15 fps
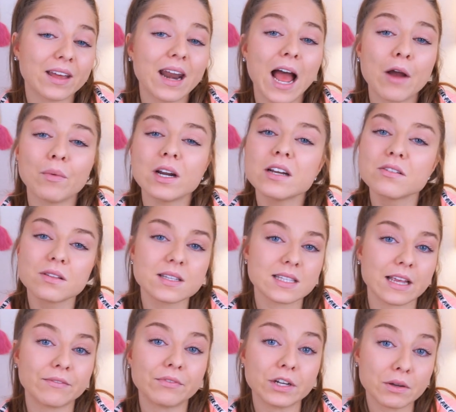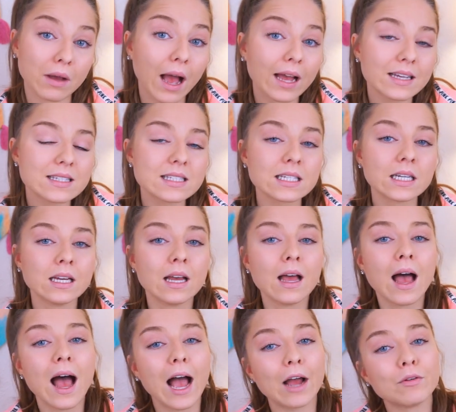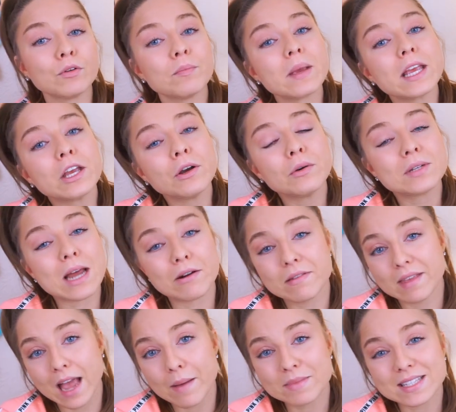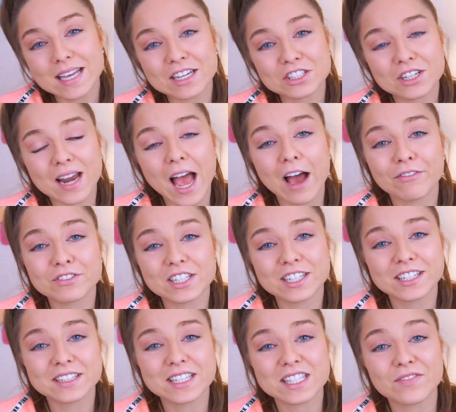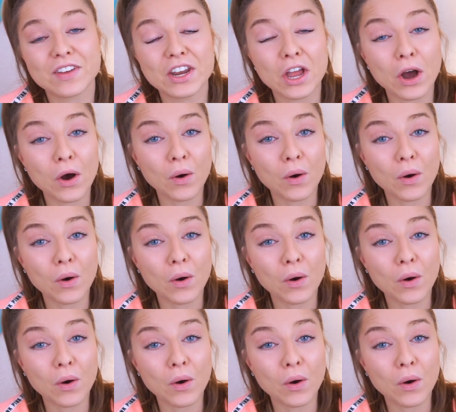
And I want to do the same for you guys. I will meet you down in the comment section after this video.